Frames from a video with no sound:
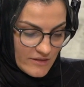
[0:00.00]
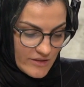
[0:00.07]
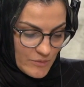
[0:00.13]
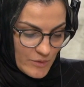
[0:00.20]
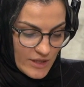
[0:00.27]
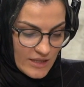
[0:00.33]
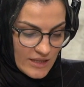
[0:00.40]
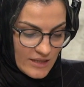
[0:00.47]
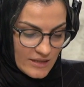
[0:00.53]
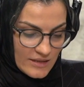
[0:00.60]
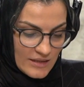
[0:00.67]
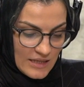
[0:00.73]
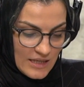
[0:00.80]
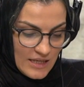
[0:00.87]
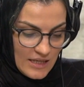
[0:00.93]
agree with that.
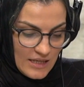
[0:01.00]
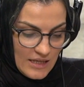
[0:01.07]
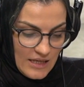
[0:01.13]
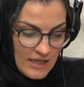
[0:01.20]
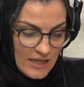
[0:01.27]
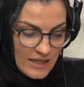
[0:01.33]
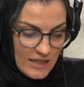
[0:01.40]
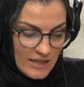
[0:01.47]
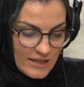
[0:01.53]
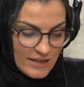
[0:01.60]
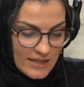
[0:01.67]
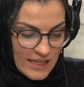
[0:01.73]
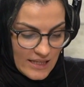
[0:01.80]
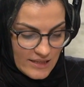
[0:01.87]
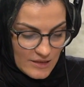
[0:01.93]
And
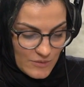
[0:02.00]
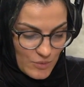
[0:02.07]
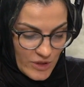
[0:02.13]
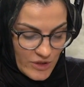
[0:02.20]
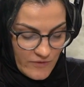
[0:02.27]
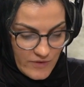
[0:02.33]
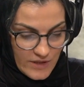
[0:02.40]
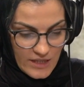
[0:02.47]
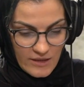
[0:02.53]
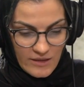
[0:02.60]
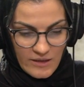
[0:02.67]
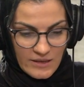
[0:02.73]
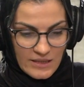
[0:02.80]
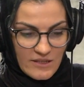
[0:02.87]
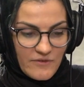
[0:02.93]
that is one of
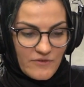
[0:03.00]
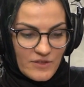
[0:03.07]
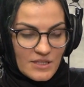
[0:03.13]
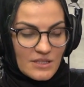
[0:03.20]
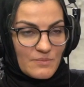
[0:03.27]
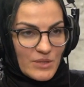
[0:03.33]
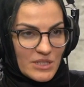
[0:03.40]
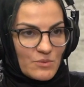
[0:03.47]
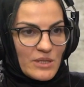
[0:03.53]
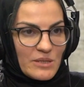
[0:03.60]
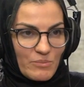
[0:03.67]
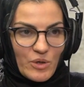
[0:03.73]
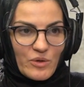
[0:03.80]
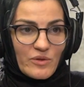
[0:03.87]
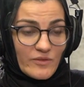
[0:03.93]
the difference between
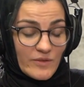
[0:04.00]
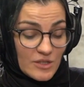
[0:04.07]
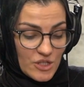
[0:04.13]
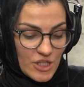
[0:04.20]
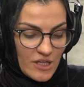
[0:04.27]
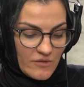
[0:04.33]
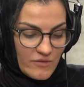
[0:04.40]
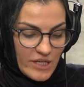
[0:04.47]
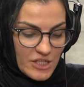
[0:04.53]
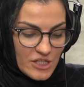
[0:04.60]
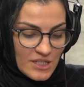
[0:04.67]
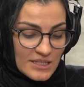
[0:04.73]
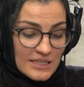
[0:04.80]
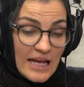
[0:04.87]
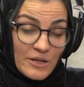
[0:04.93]
both of the
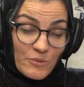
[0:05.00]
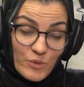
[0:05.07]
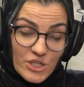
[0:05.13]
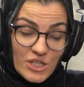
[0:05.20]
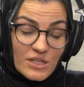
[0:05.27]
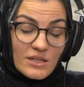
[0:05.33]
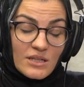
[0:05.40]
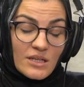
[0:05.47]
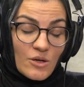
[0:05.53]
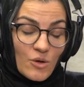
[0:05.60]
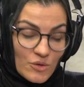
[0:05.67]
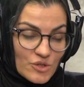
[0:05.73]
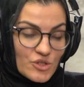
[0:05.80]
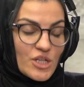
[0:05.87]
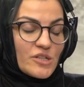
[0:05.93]
generations, and which the
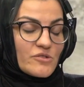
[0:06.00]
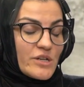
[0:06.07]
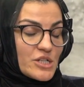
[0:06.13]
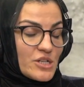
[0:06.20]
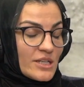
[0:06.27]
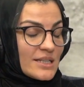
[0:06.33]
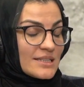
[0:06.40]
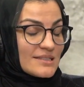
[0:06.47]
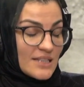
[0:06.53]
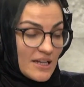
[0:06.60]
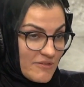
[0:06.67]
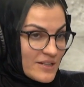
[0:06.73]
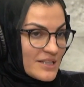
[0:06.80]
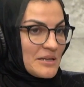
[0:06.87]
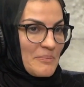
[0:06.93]
older generation can
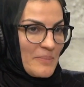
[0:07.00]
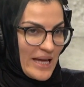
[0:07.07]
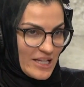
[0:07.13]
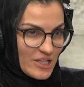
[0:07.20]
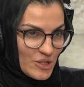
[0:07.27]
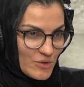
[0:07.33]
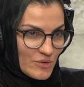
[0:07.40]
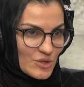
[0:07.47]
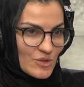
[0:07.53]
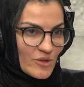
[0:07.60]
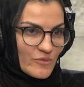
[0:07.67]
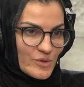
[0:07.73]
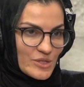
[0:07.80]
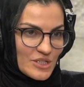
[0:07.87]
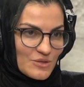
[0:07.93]
definitely make use
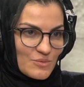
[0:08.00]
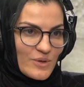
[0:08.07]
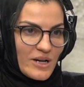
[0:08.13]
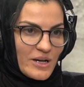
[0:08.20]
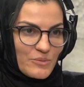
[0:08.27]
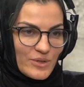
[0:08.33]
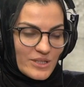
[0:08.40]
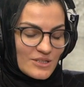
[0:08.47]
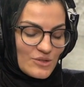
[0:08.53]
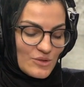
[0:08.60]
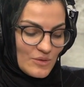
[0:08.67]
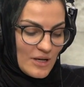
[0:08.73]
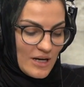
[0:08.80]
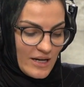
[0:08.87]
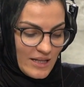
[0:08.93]
of, which is why we
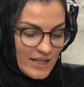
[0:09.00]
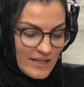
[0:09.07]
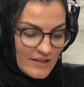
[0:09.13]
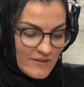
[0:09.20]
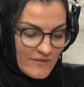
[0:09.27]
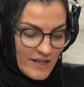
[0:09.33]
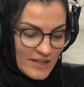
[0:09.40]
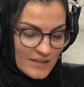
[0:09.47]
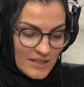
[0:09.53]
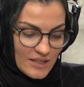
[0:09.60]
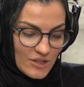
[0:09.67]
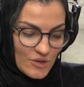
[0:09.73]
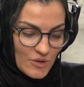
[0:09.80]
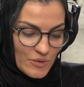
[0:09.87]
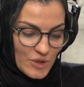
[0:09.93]
do highlight the fact that,
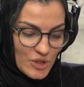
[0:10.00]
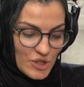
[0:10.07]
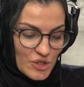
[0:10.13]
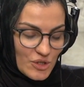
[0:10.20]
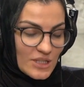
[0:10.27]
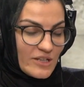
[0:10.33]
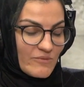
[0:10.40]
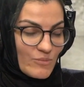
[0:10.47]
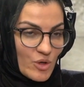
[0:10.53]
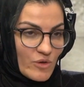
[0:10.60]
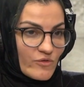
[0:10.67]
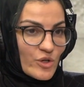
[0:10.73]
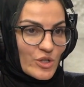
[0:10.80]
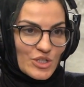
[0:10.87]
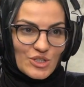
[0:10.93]
you should give more
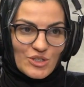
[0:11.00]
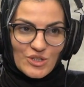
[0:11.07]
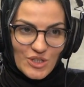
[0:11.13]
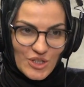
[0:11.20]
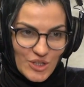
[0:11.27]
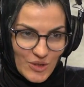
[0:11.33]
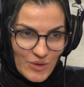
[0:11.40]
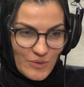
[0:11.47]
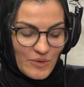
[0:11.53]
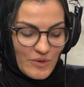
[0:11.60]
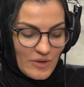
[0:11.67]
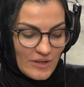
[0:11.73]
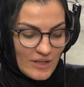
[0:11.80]
voice to the youth.